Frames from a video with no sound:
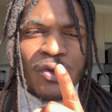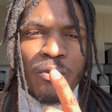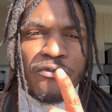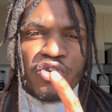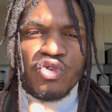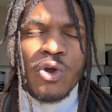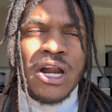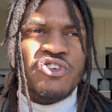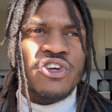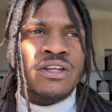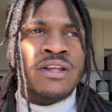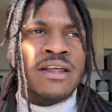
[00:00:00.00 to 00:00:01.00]
with a
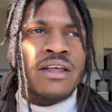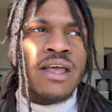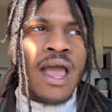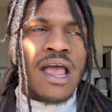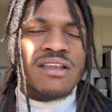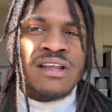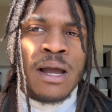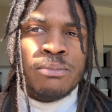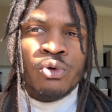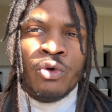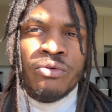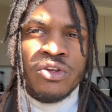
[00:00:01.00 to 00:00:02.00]
strategy that has not
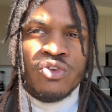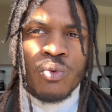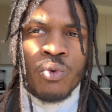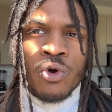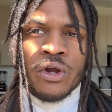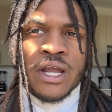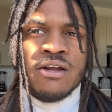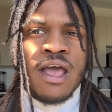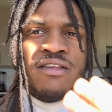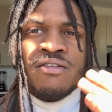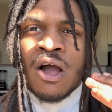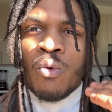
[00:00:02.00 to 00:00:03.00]
proven to work and
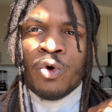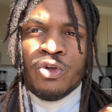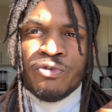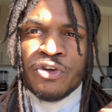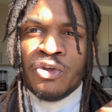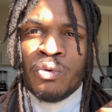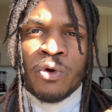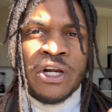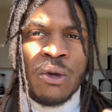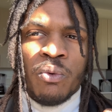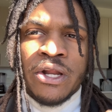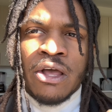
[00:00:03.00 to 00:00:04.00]
has not worked for you or
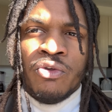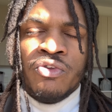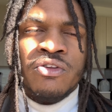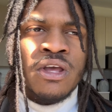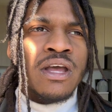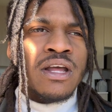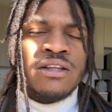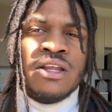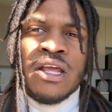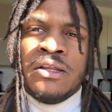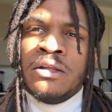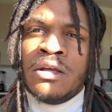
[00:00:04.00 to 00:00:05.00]
anyone else,
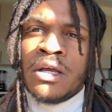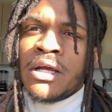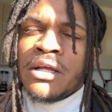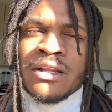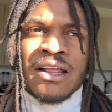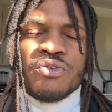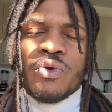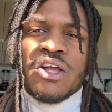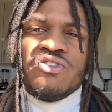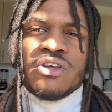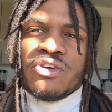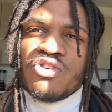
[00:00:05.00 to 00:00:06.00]
then that
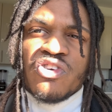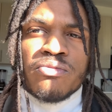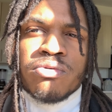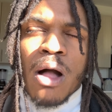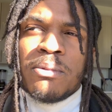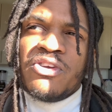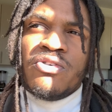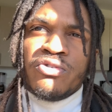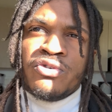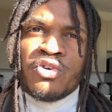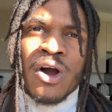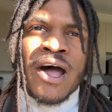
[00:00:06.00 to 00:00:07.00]
strategy you should probably
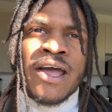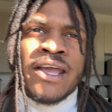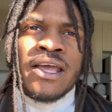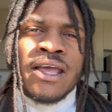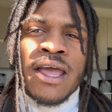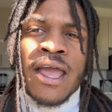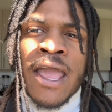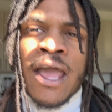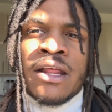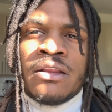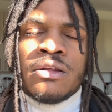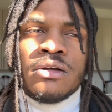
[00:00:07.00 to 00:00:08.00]
try
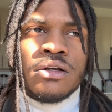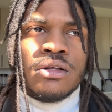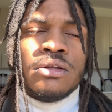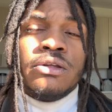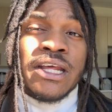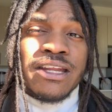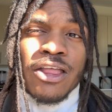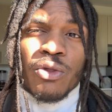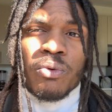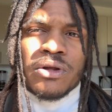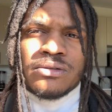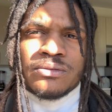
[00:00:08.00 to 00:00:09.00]
and get another one.